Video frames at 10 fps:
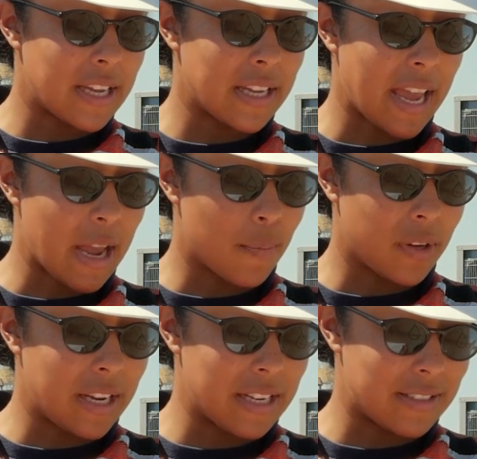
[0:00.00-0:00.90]
and
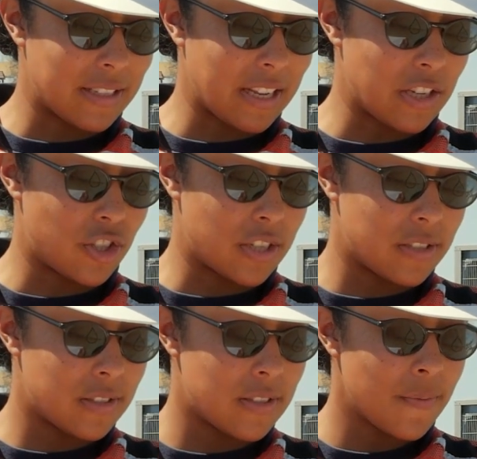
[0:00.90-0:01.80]
cabling
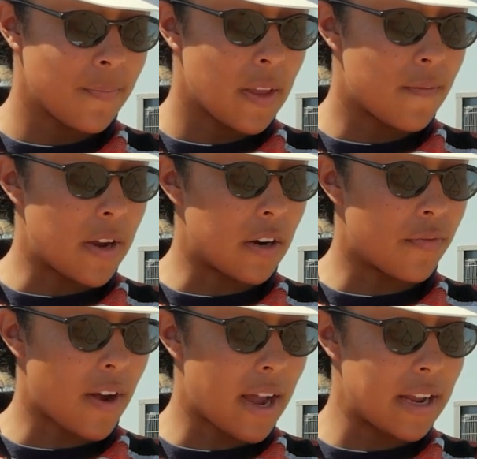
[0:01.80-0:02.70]
installations,
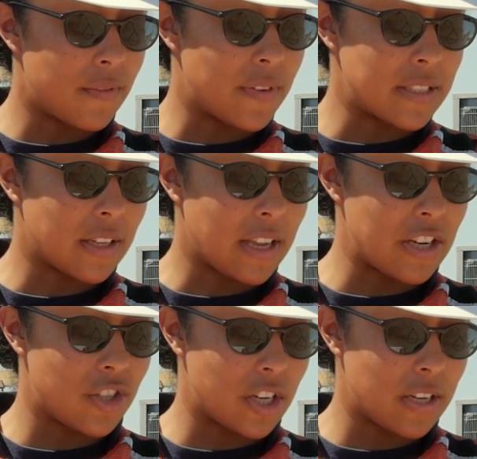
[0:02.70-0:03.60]
verified
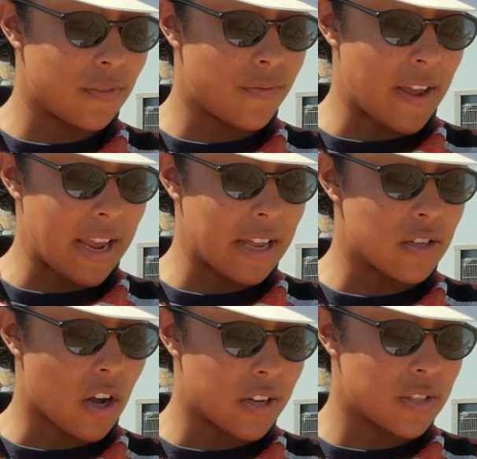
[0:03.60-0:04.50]
ventilation, fan
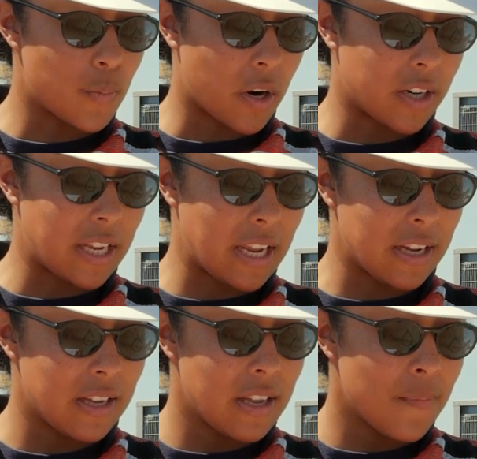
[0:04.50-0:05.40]

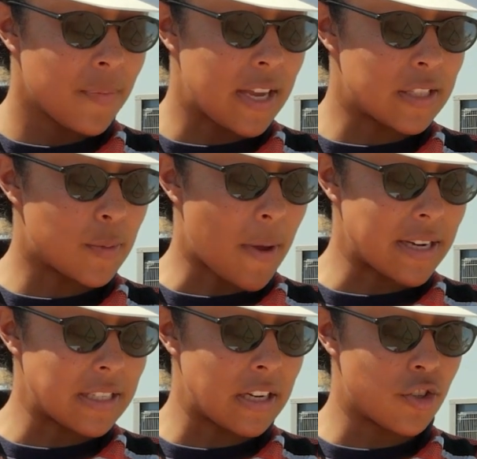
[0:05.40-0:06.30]
non-sparking,
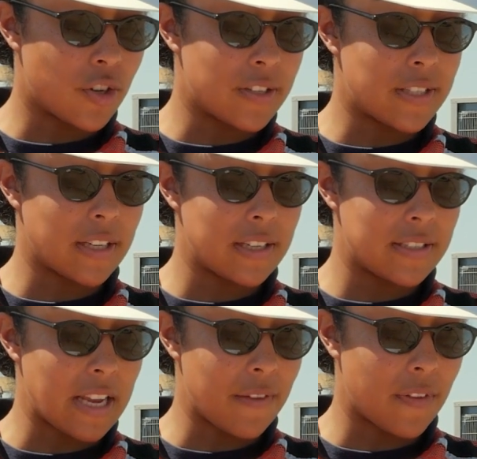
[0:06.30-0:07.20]
inspected intrinsically
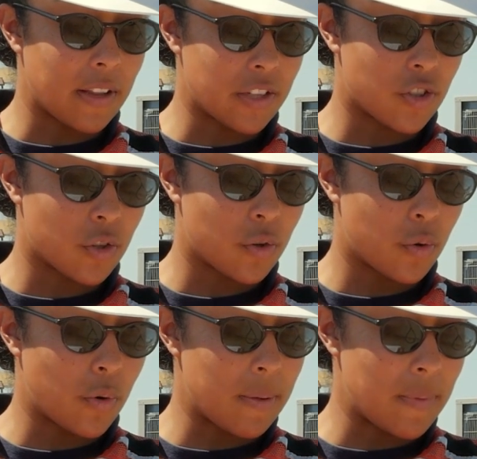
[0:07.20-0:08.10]
safe electrical
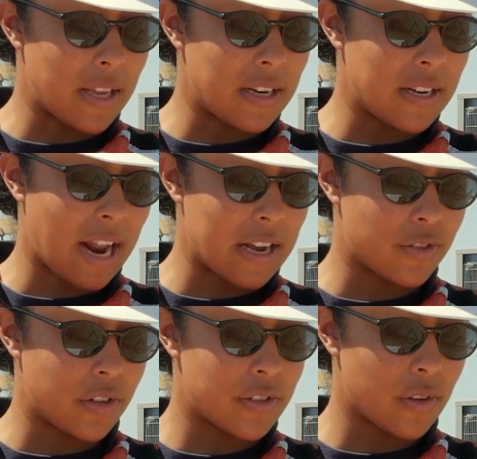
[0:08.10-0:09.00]
equipment in
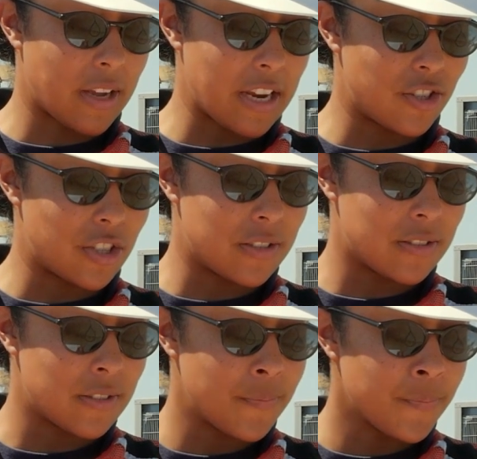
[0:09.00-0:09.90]
hazardous locations,